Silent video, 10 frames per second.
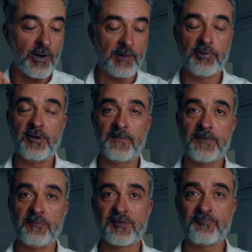a
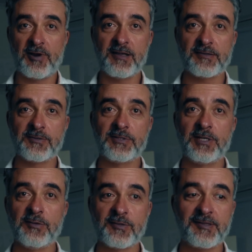perfume sprays
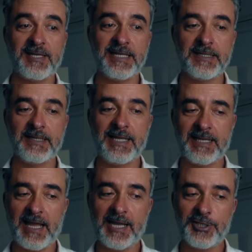onto your skin
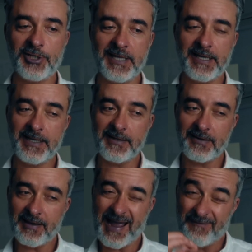can actually
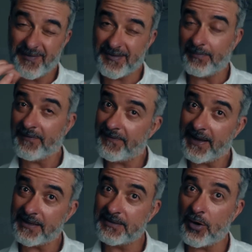have some
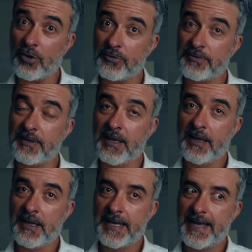effect on
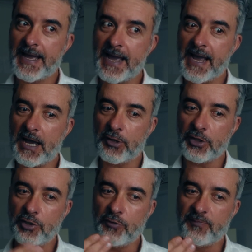how
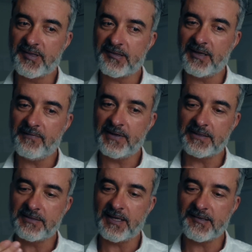you perceive it
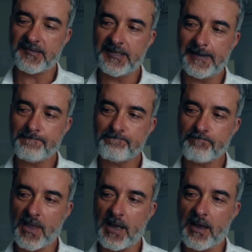and test it.
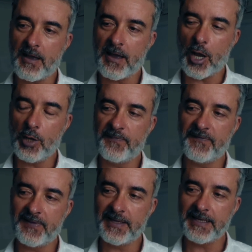
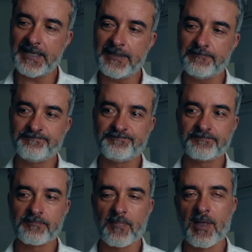Hopefully,
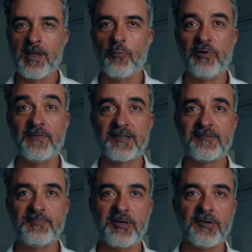with
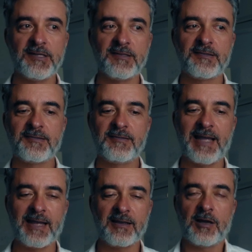experience,
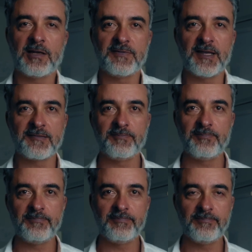that kind of doesn't
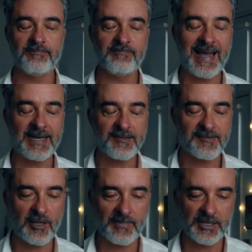matter
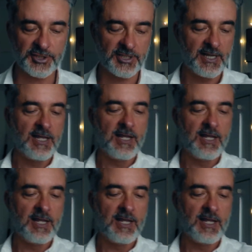so much.